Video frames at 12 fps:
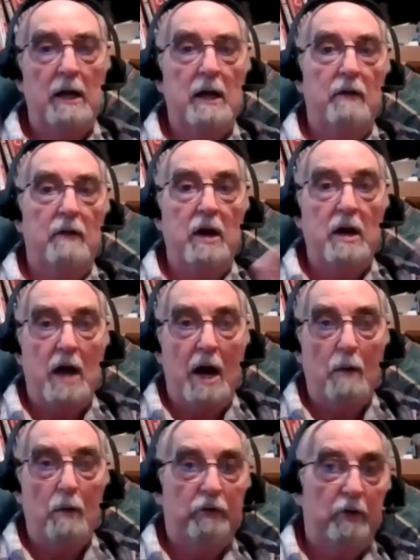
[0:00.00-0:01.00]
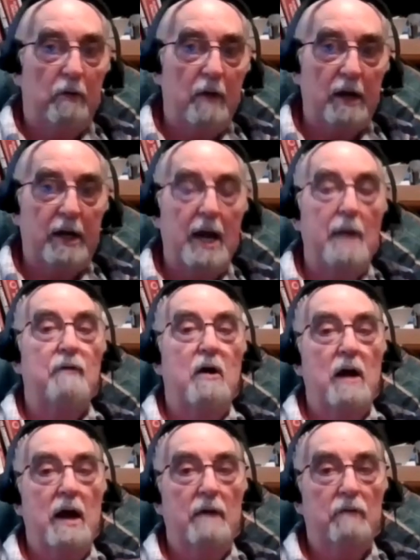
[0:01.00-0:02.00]
Then at night, we'd sit around a campfire
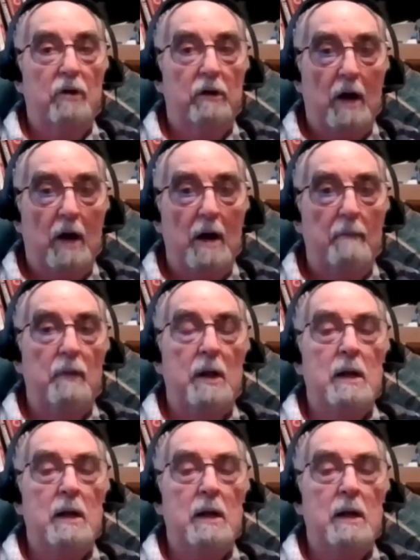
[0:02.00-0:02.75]
and have a good time.